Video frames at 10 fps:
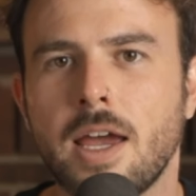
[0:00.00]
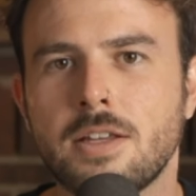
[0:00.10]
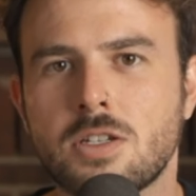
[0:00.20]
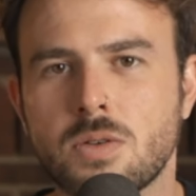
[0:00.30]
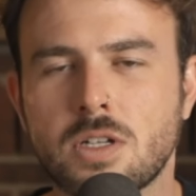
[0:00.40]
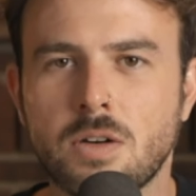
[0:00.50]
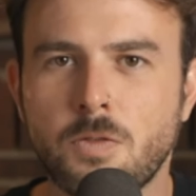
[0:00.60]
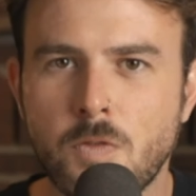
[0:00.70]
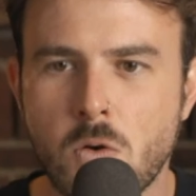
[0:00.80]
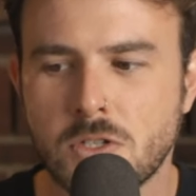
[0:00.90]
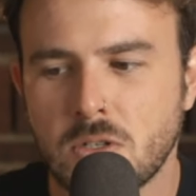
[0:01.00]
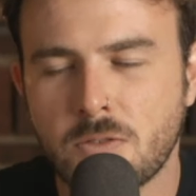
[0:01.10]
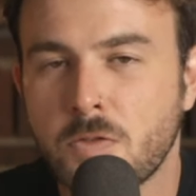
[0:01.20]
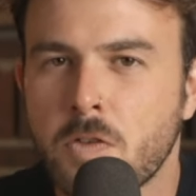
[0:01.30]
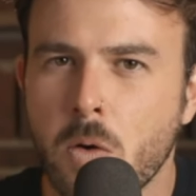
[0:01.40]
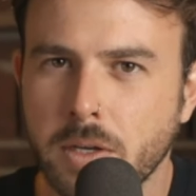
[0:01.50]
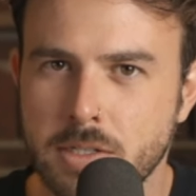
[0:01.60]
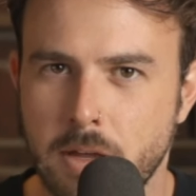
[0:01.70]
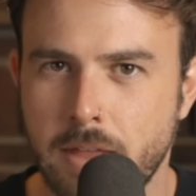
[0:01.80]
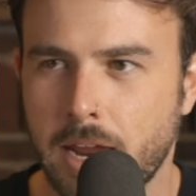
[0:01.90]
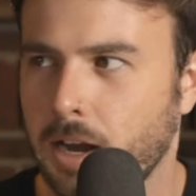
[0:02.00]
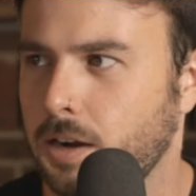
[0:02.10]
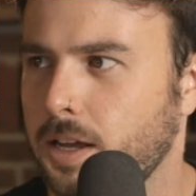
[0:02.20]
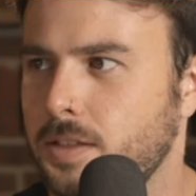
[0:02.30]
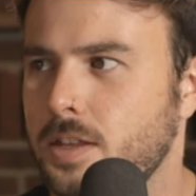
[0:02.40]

And so it's going to force you to focus on that area.